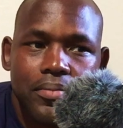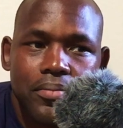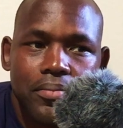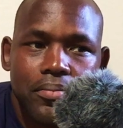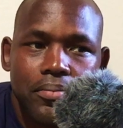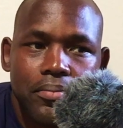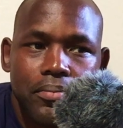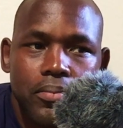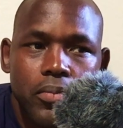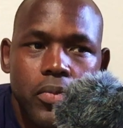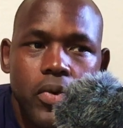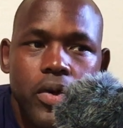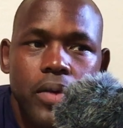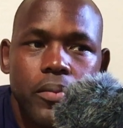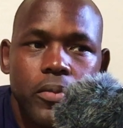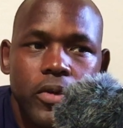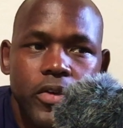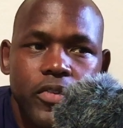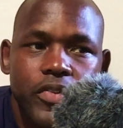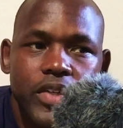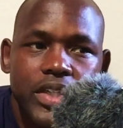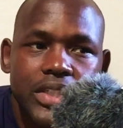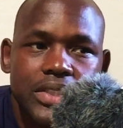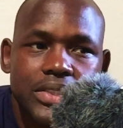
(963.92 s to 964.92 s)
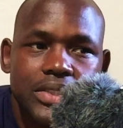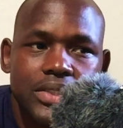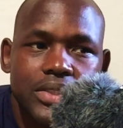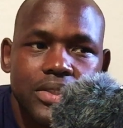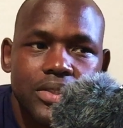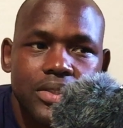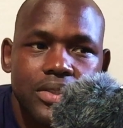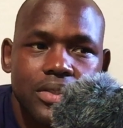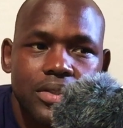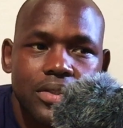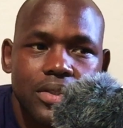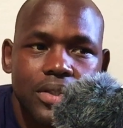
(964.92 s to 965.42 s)
more movies
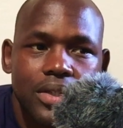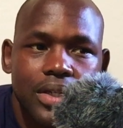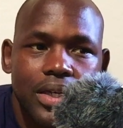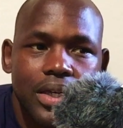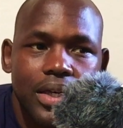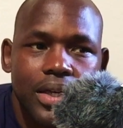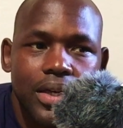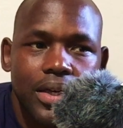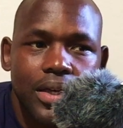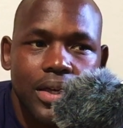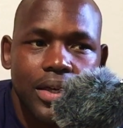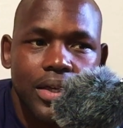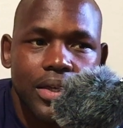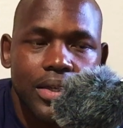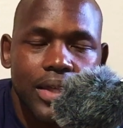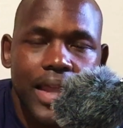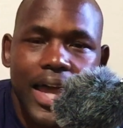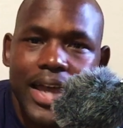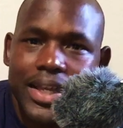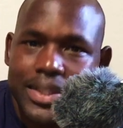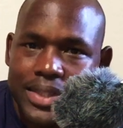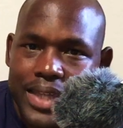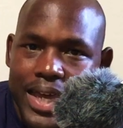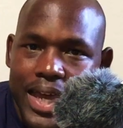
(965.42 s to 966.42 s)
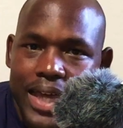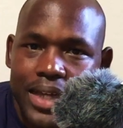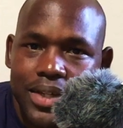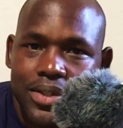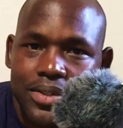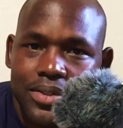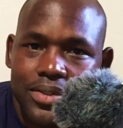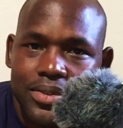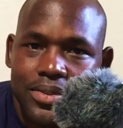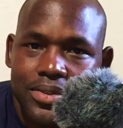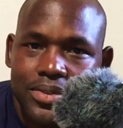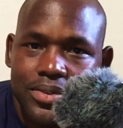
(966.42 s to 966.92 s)
like that,
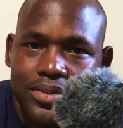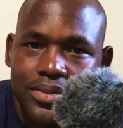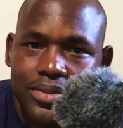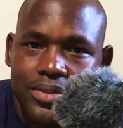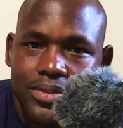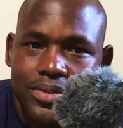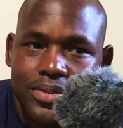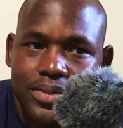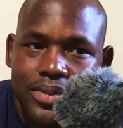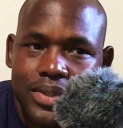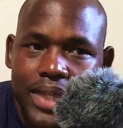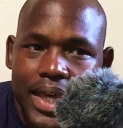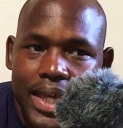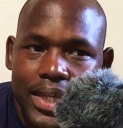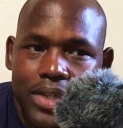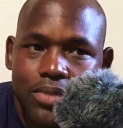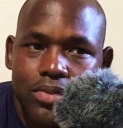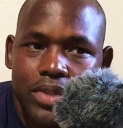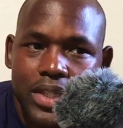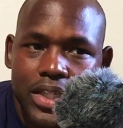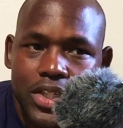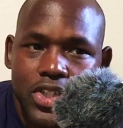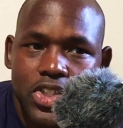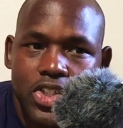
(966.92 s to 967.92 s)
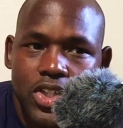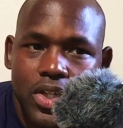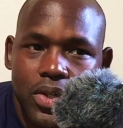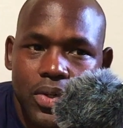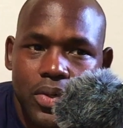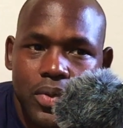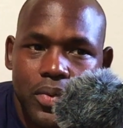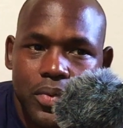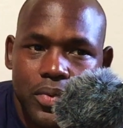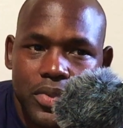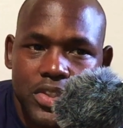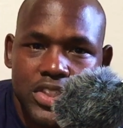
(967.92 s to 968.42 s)
that really
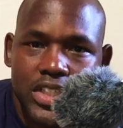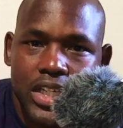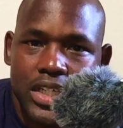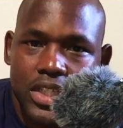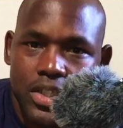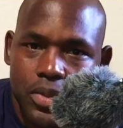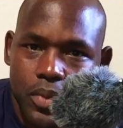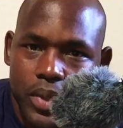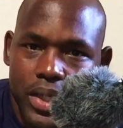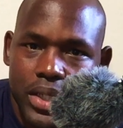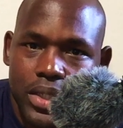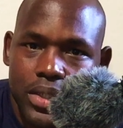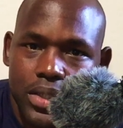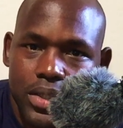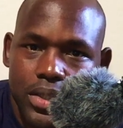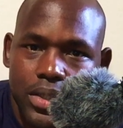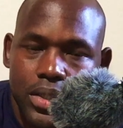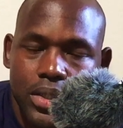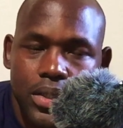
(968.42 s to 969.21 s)
show genuine